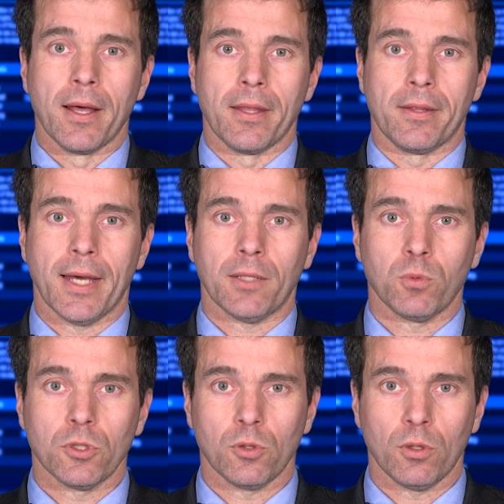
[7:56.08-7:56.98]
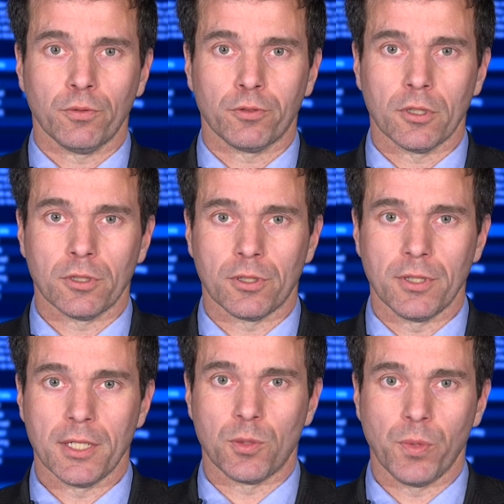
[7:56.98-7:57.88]
That was all for us
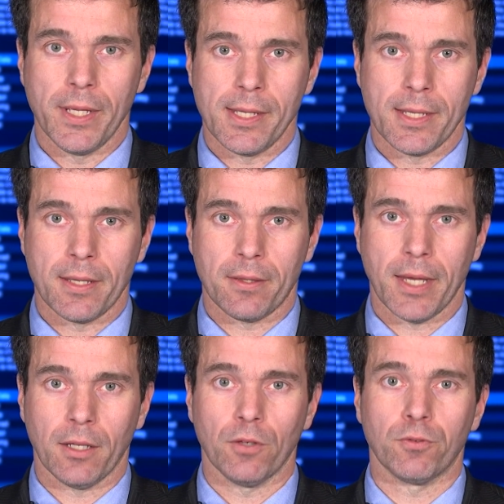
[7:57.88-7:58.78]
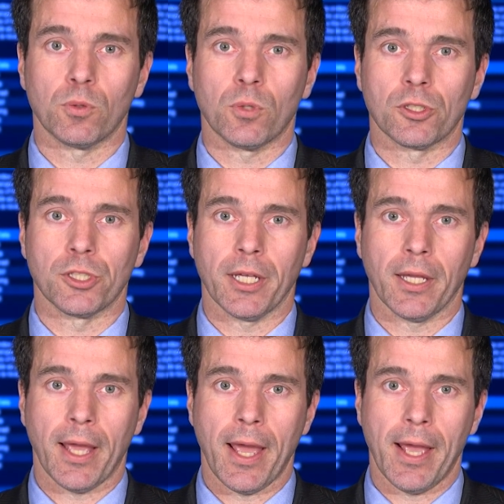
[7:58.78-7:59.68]
this week. Thank you for
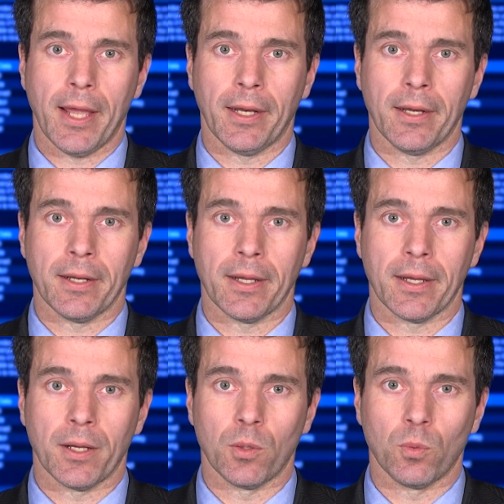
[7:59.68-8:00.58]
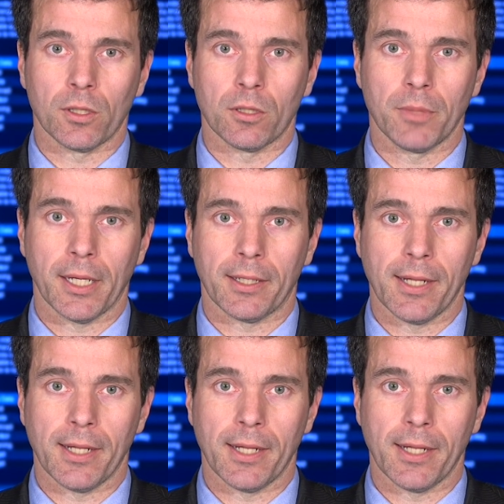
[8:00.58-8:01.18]
watching, and welcome back